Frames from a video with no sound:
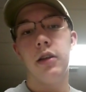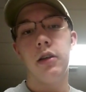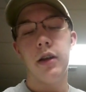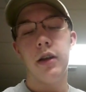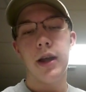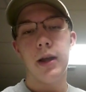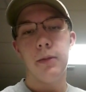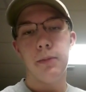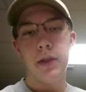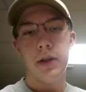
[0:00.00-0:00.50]

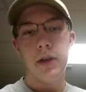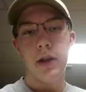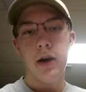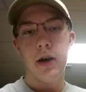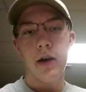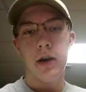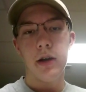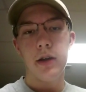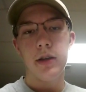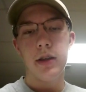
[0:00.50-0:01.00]
grab the
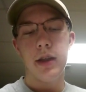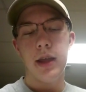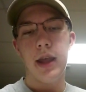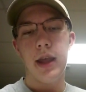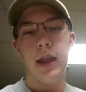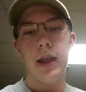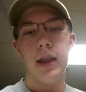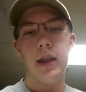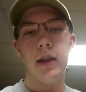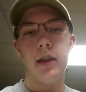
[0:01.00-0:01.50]
dock
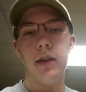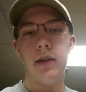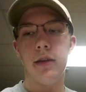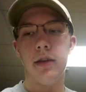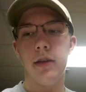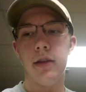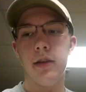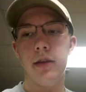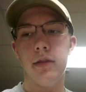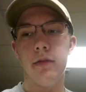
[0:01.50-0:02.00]

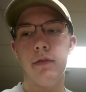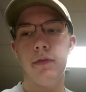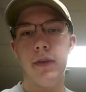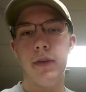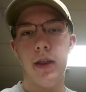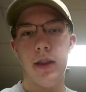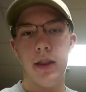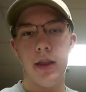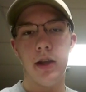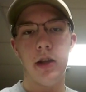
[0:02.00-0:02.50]
and
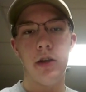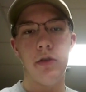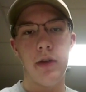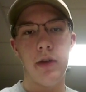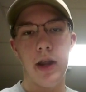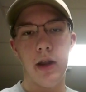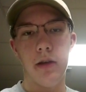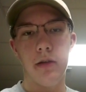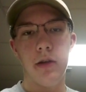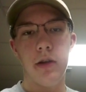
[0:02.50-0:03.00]
fell in and
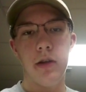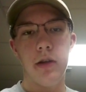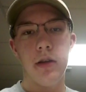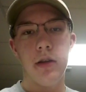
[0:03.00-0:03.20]
drowned.